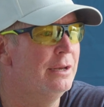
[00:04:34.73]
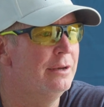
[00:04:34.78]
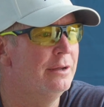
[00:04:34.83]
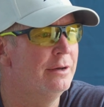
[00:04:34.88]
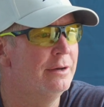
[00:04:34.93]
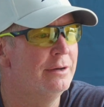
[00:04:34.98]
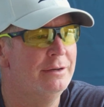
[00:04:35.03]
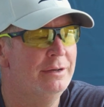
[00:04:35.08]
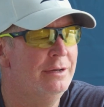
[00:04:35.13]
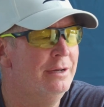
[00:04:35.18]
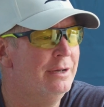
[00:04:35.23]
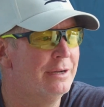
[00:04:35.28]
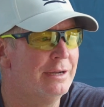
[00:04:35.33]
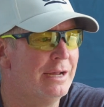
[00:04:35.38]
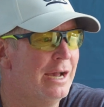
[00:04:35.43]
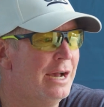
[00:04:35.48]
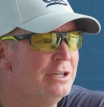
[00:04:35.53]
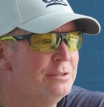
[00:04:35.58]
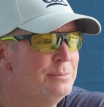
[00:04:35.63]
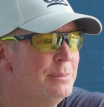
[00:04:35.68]
And
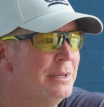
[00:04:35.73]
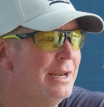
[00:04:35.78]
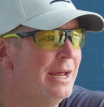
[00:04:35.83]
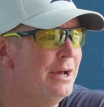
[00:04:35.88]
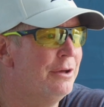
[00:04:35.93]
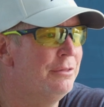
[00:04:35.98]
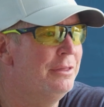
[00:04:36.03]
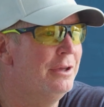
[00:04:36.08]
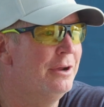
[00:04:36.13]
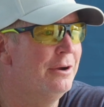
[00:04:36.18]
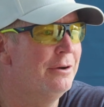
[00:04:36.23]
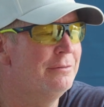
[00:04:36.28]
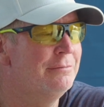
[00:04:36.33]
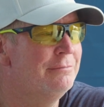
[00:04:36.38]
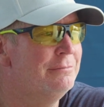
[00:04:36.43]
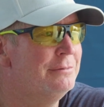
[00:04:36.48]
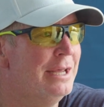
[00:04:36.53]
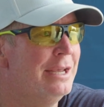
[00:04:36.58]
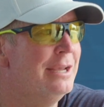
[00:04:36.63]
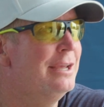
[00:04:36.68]
Kai's been out there
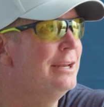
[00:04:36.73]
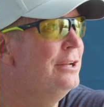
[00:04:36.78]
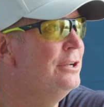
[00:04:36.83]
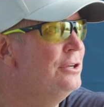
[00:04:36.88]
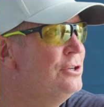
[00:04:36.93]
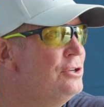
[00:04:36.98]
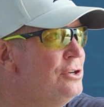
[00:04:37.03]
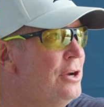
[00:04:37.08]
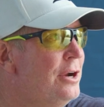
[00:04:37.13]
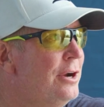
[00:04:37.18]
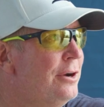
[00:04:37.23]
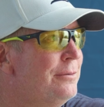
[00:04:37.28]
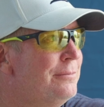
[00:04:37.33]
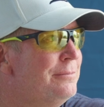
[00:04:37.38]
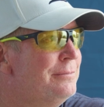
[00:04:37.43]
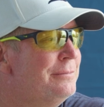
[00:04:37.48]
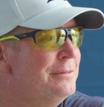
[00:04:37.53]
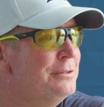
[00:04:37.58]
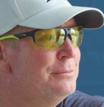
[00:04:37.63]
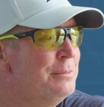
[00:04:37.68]
taking his share.
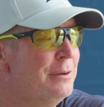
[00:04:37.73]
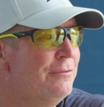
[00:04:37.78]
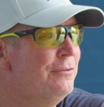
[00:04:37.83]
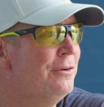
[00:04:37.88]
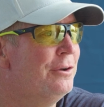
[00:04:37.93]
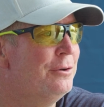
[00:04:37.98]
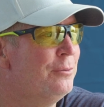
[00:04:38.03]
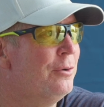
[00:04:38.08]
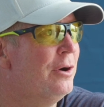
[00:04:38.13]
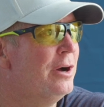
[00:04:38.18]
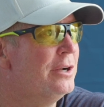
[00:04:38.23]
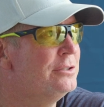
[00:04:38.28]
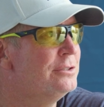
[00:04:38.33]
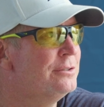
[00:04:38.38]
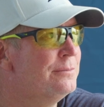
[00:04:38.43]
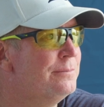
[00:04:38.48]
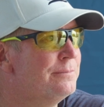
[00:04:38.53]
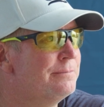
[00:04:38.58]
It's been fun to watch.